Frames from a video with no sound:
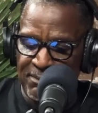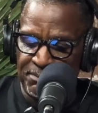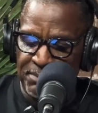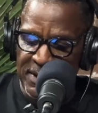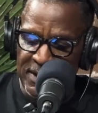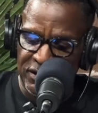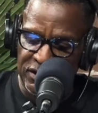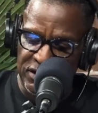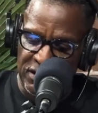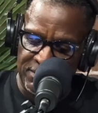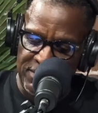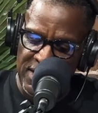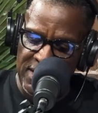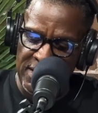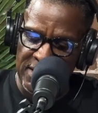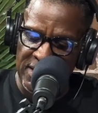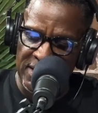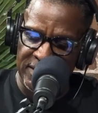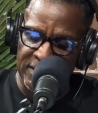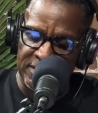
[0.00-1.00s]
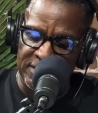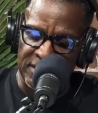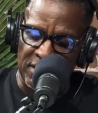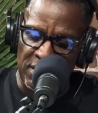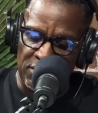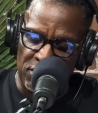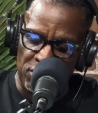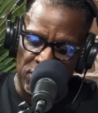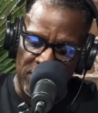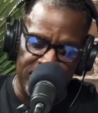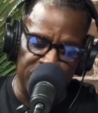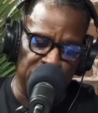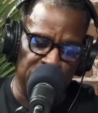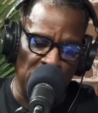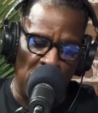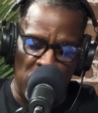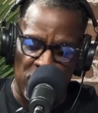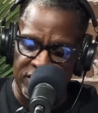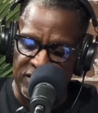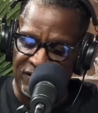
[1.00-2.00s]
Beecham, he is in
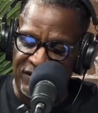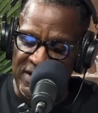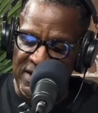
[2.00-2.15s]
charge of